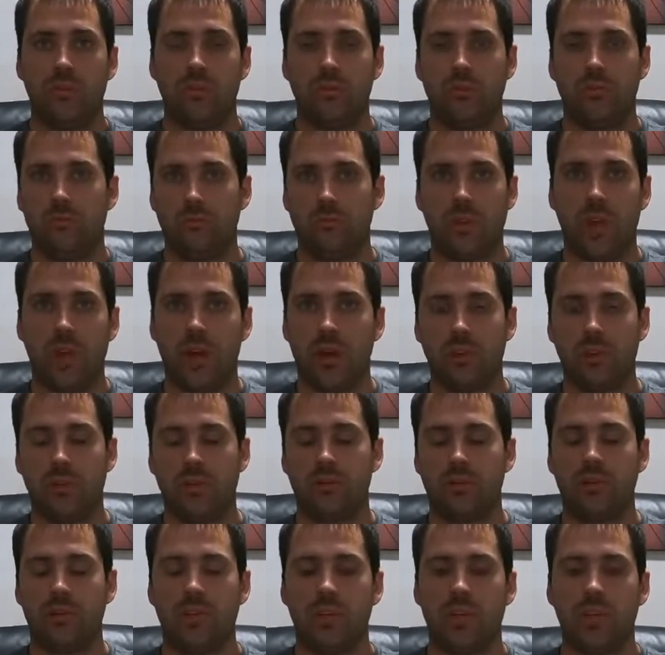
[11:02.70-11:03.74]
now
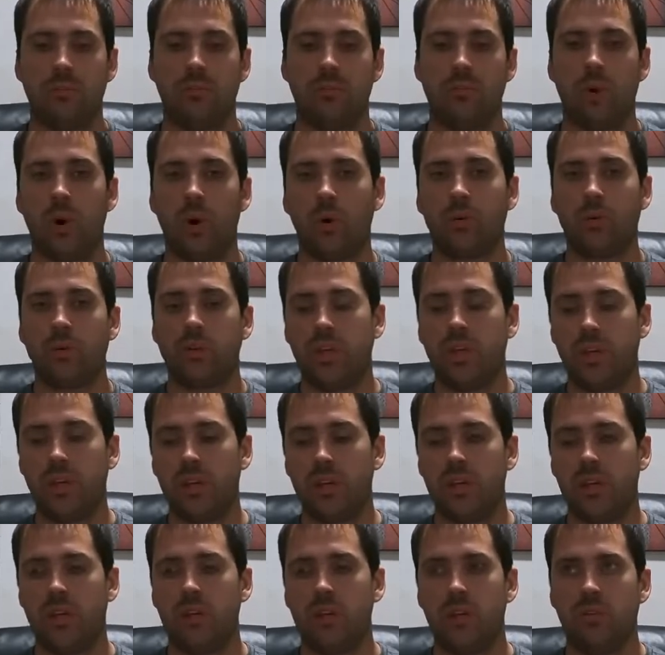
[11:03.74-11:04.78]
it broke
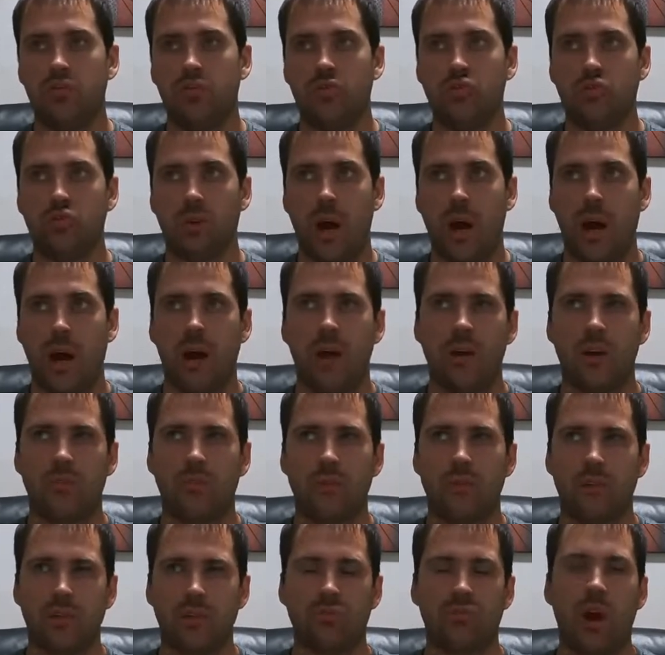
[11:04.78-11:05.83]
the
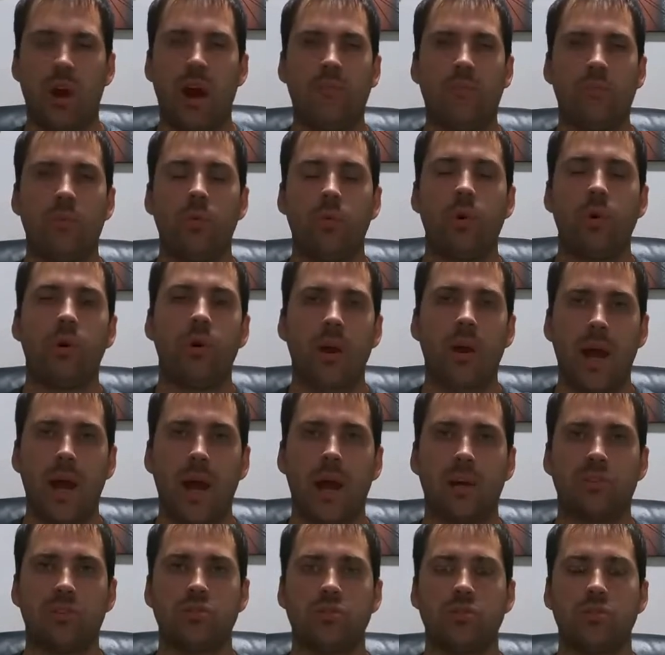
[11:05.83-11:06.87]
driver rear
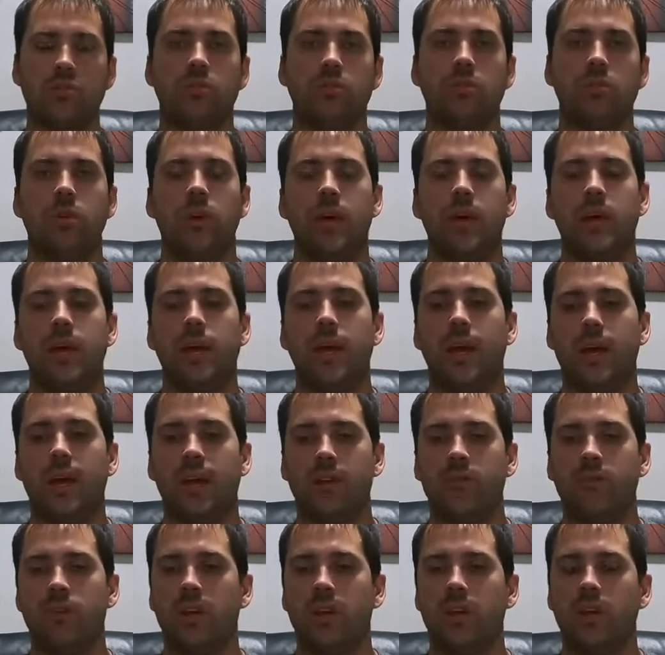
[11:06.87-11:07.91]
axle,
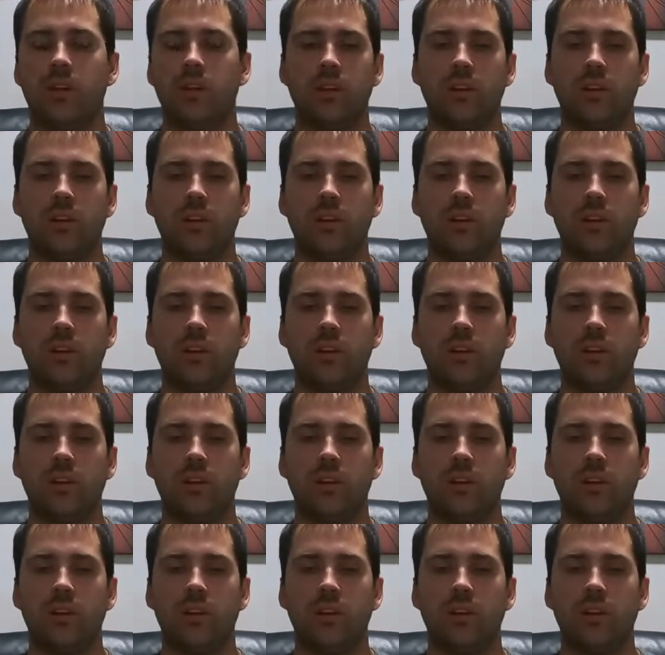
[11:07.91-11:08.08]
and then